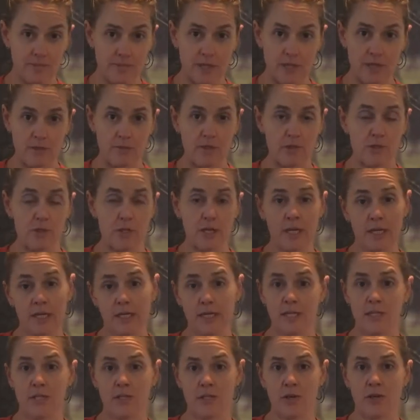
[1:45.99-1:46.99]
and if you use
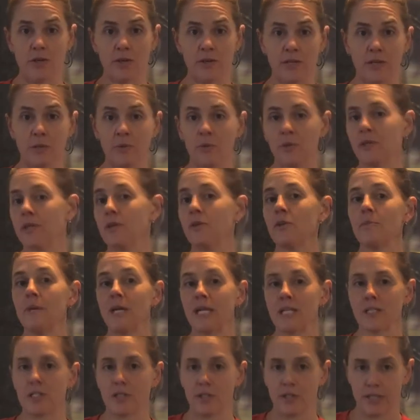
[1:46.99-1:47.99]
iodized salt, that will kill the
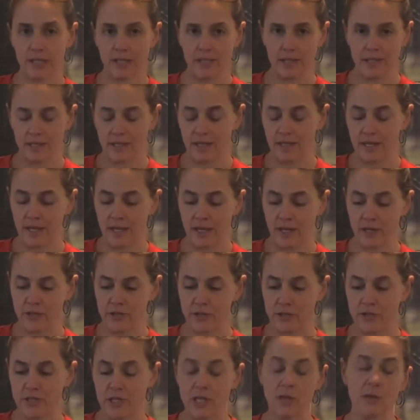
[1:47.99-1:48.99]
bacteria and
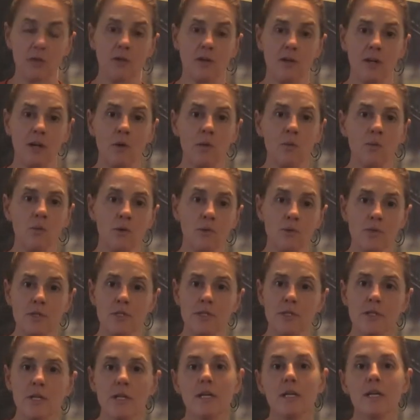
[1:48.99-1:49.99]
your sauerkraut
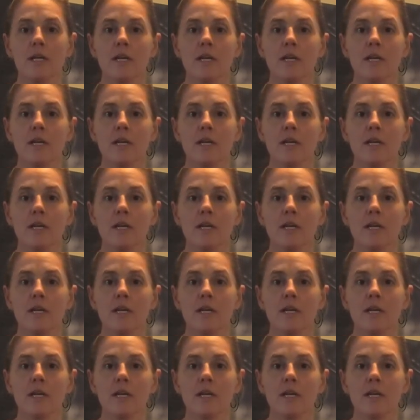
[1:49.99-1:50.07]
won't